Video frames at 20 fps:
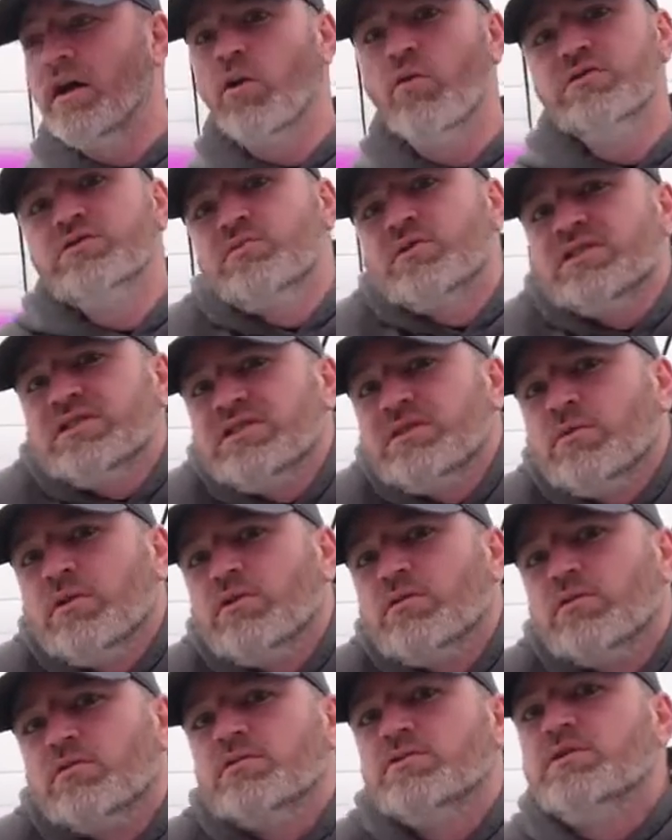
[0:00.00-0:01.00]
always want to see what
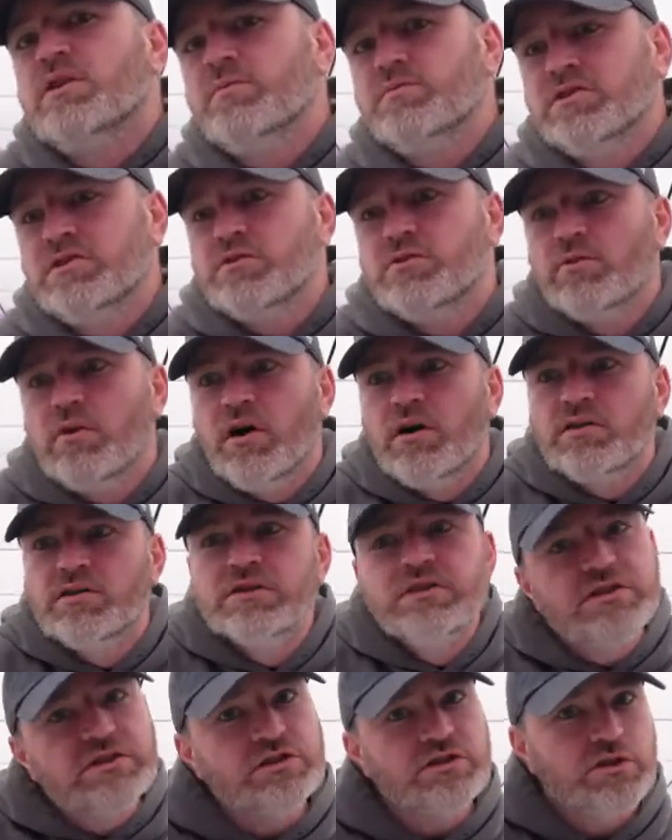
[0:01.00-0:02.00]
Google's up to on the
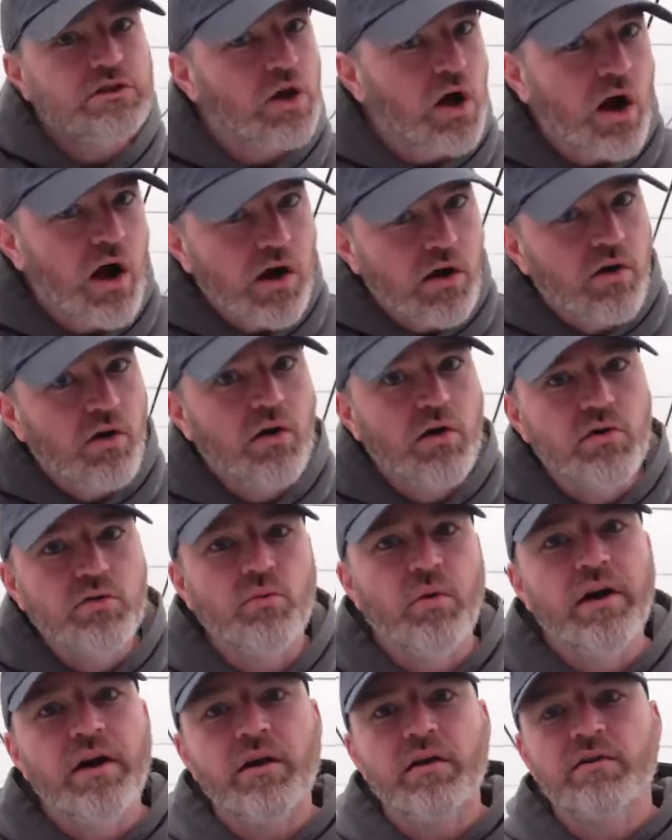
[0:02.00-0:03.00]
stock
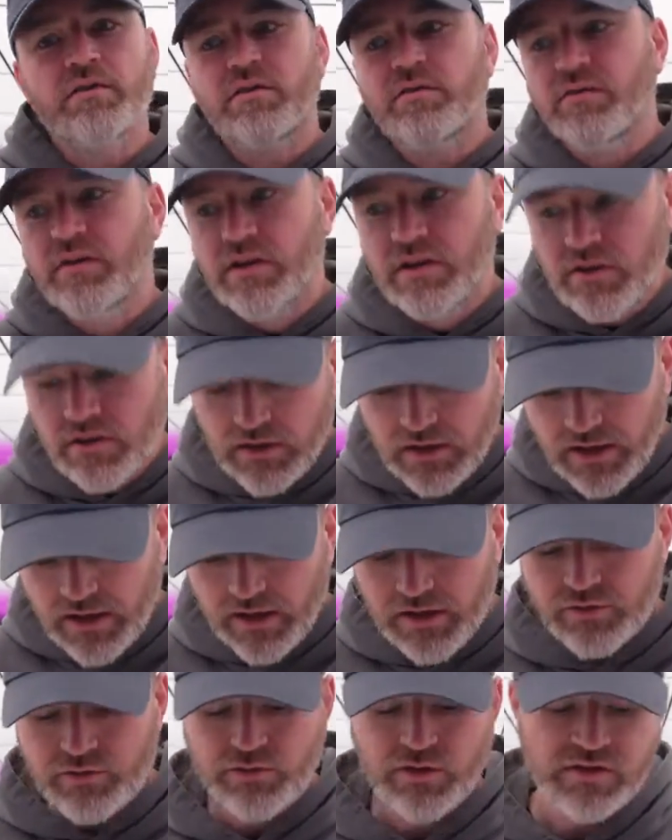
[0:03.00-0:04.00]
hardware, the vanilla
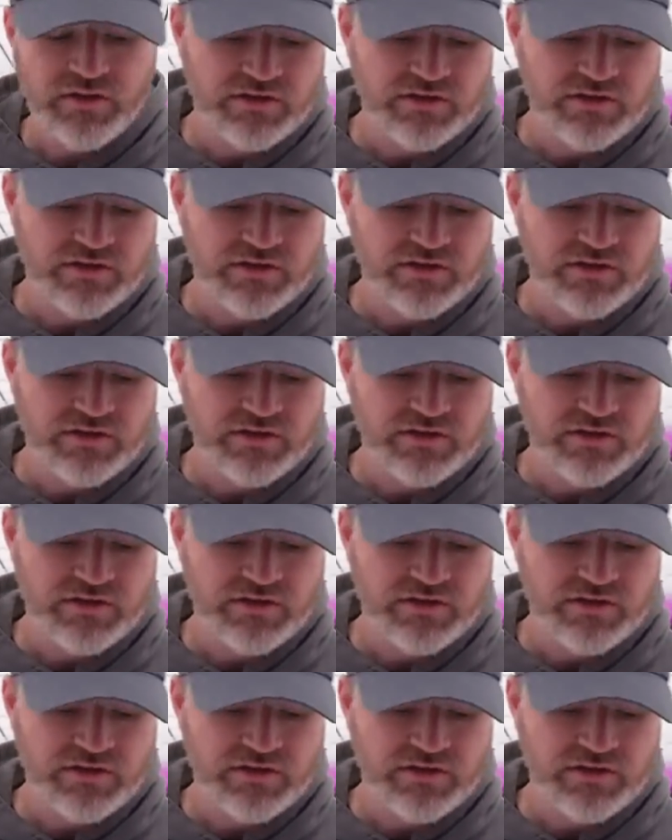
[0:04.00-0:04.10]
Android